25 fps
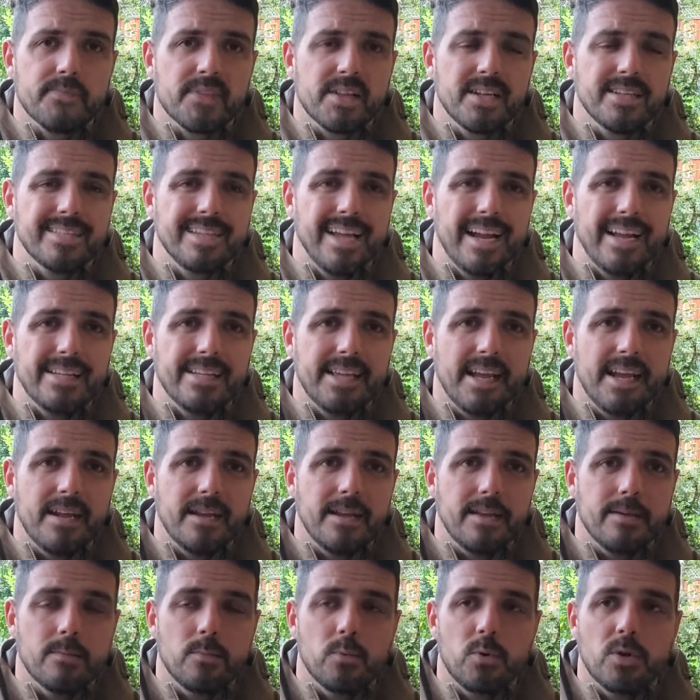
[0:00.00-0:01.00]

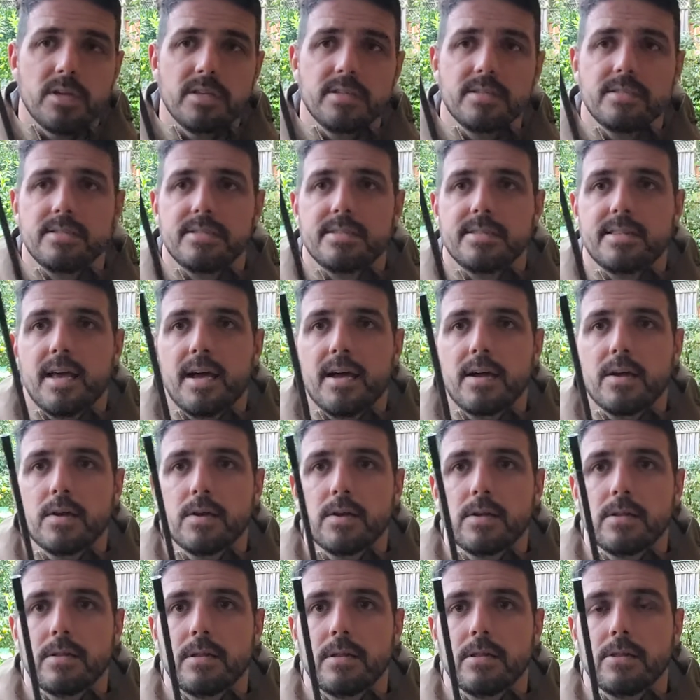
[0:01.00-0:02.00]
titanium ones that are a
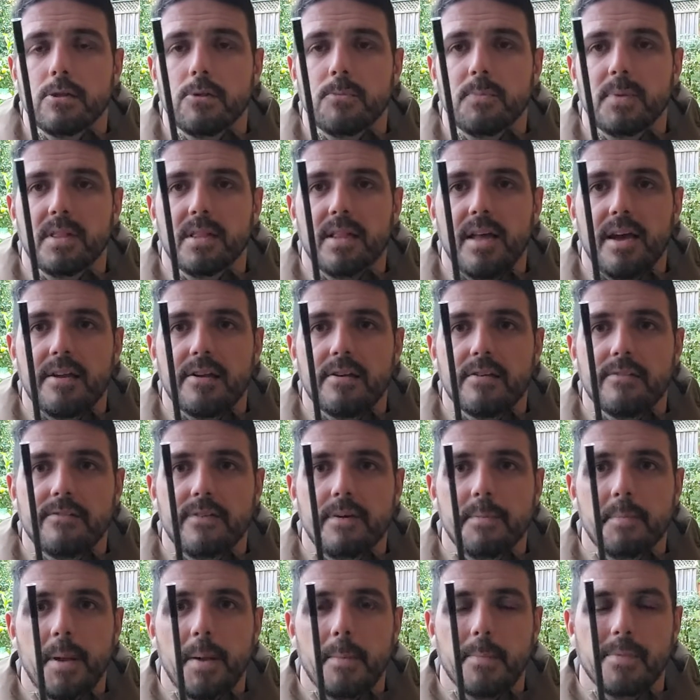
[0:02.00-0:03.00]
little bit lighter. If
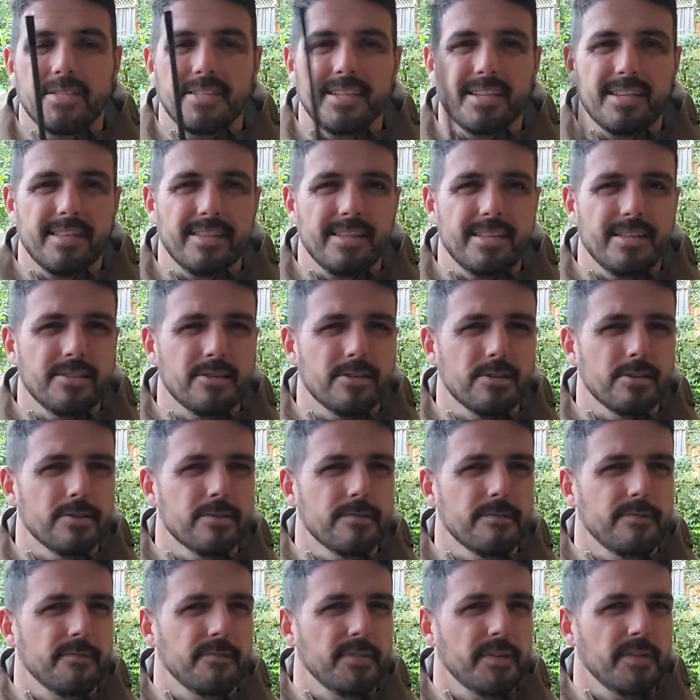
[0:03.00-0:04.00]
I'm not mistaken, these are
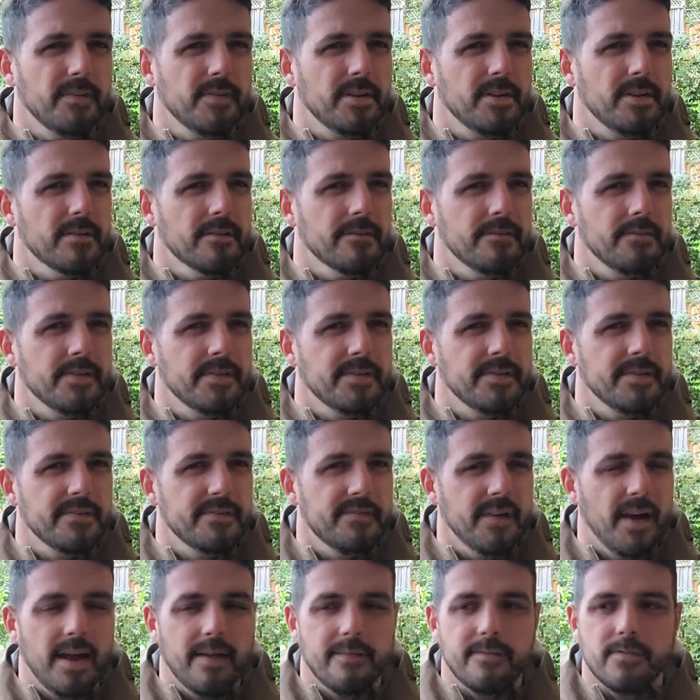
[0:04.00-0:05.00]
50 or
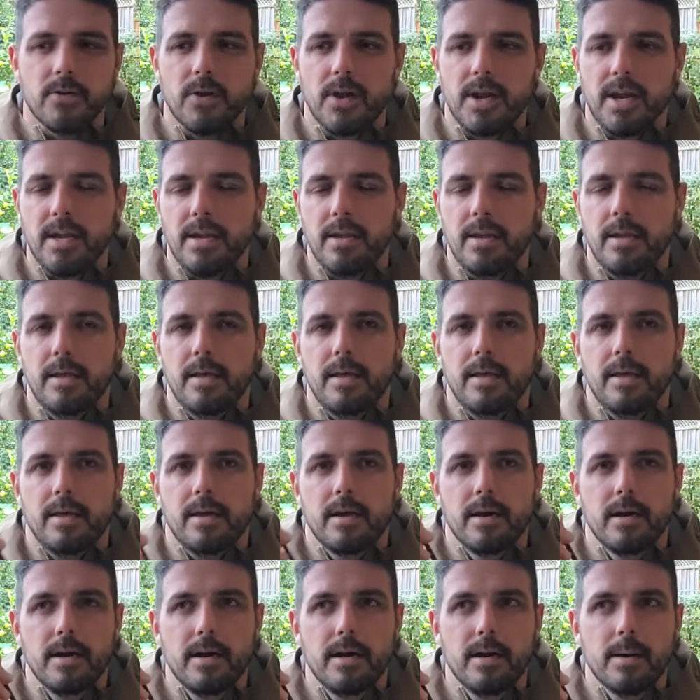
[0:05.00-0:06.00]
55 grain.
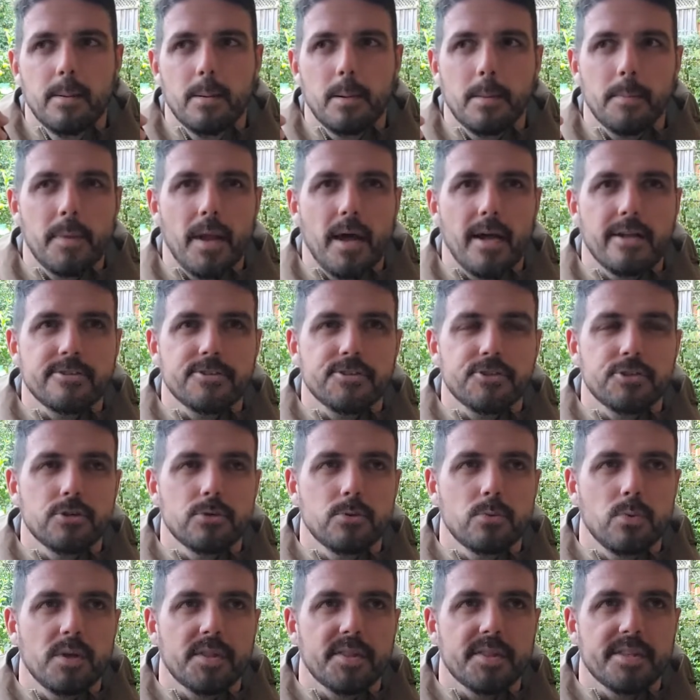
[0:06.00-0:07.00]
I'm not sure
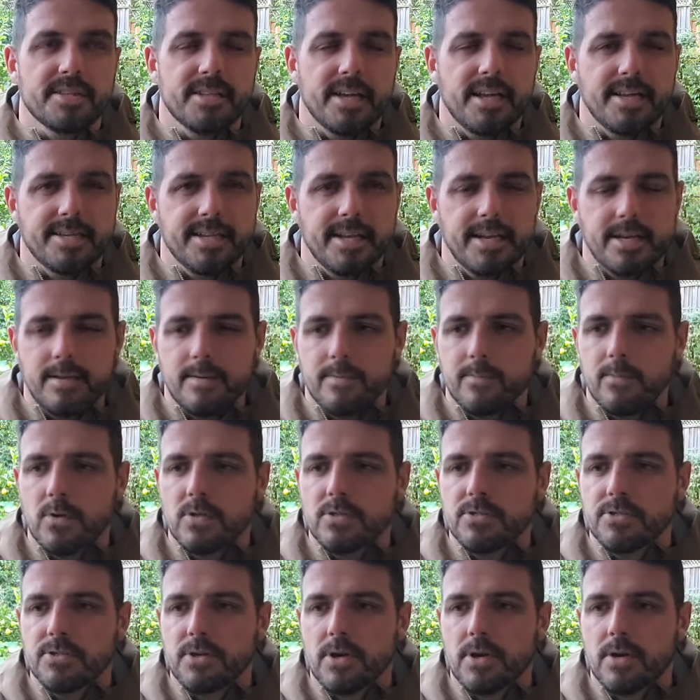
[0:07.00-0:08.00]
what the titanium
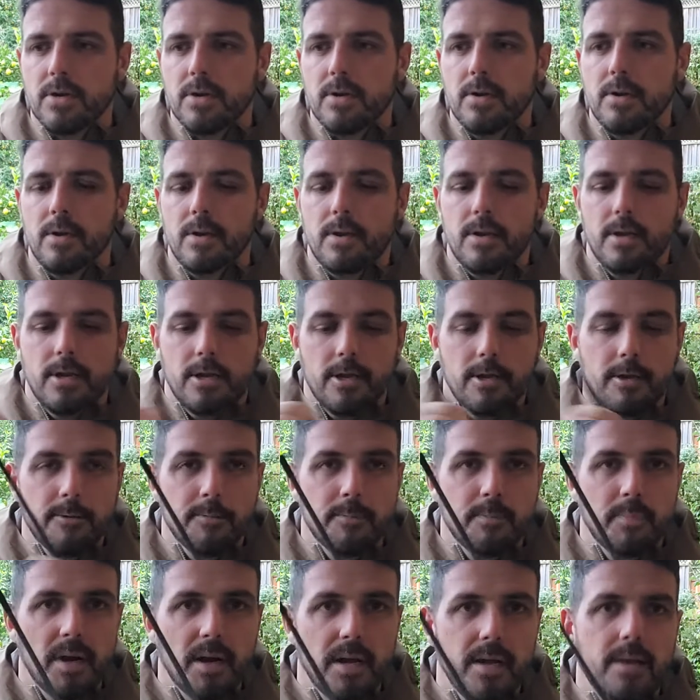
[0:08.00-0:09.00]
ones are,
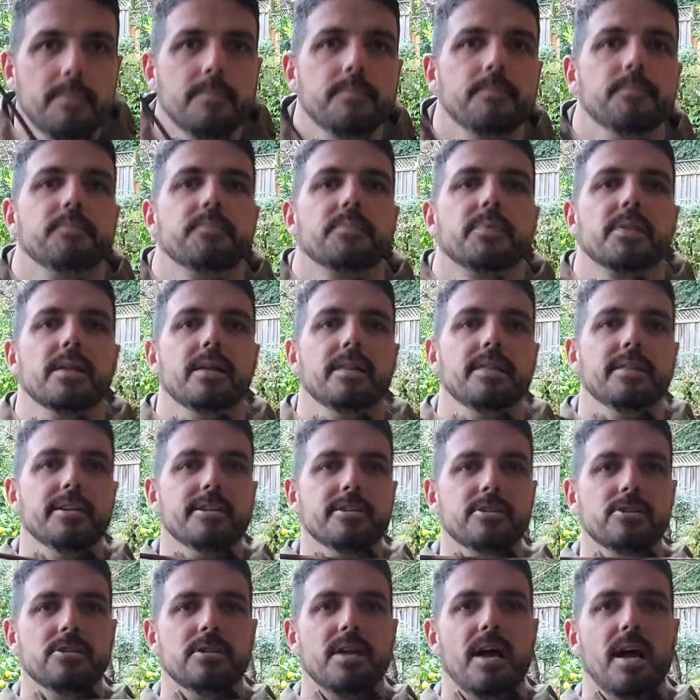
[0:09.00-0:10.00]
but
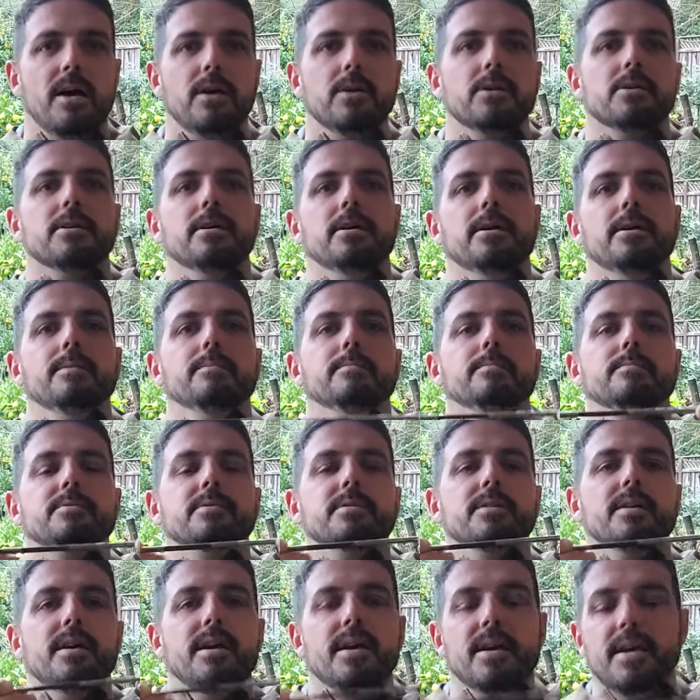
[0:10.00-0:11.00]
this is how it comes.
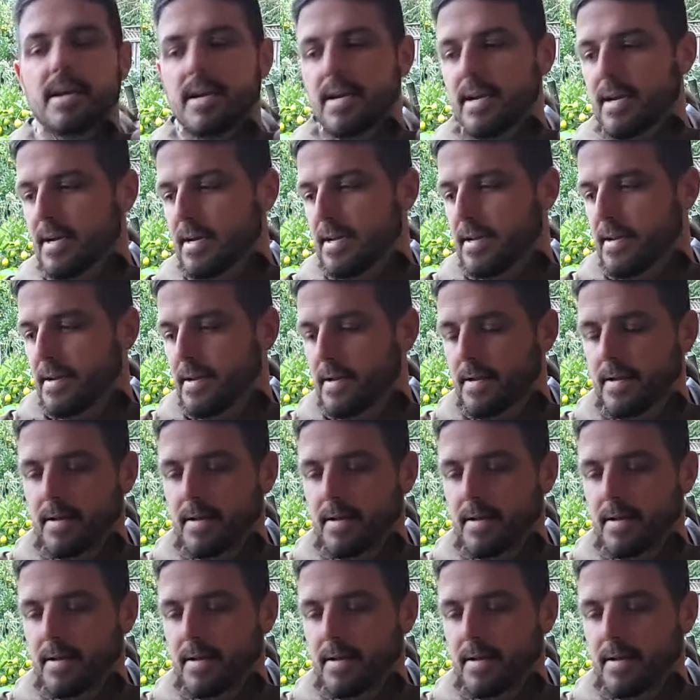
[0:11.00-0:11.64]
And